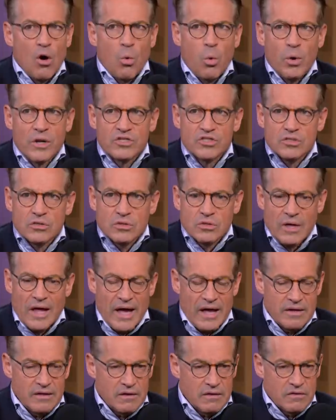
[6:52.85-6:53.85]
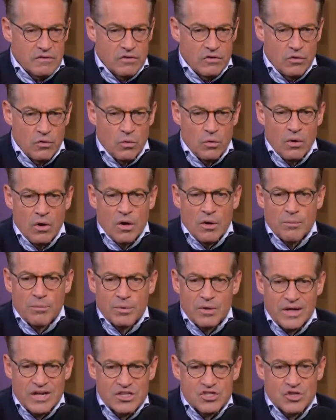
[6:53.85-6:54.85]
which led to
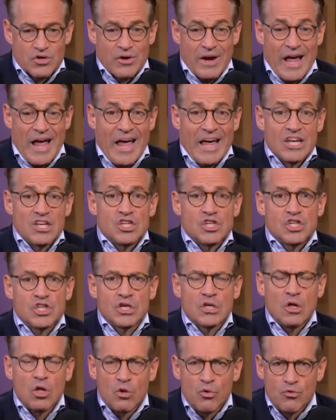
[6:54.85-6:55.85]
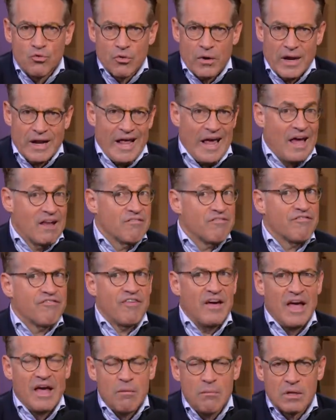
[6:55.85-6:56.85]
pleasure and children and
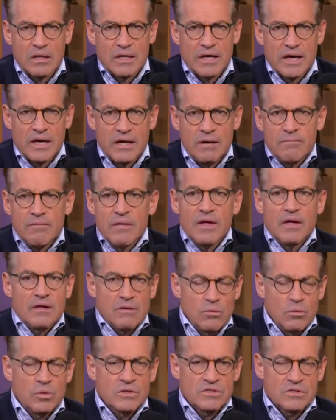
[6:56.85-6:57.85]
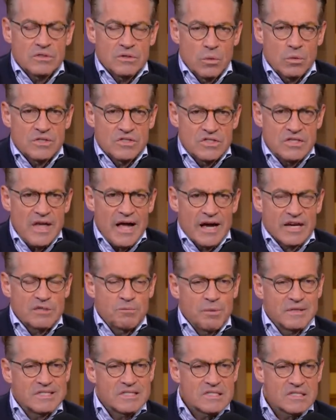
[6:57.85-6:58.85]
family, was sex.
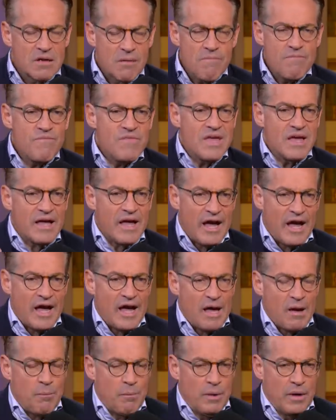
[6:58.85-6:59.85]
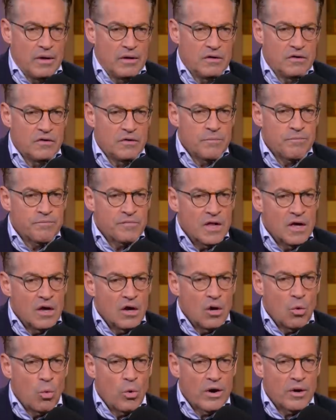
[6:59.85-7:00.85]
But something happened
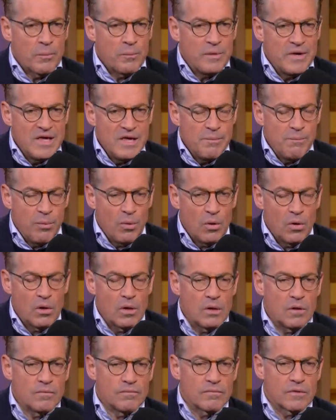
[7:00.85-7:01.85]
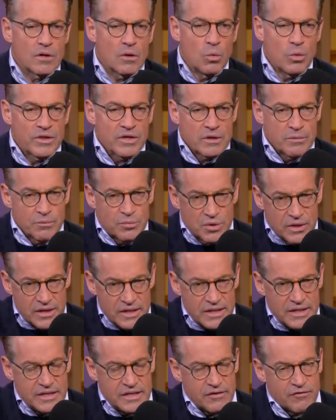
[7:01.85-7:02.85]
where people with a
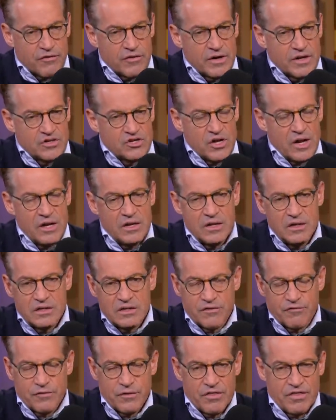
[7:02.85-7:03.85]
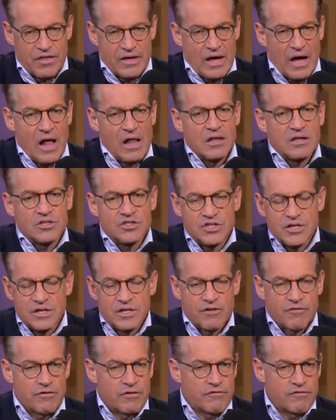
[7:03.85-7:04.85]
completely different agenda, different theology,
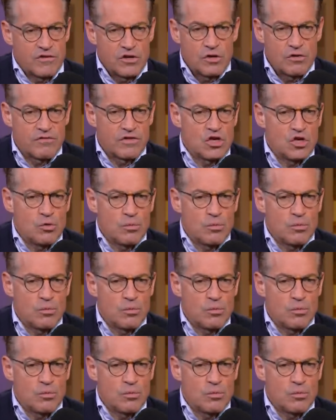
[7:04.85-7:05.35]
different view of the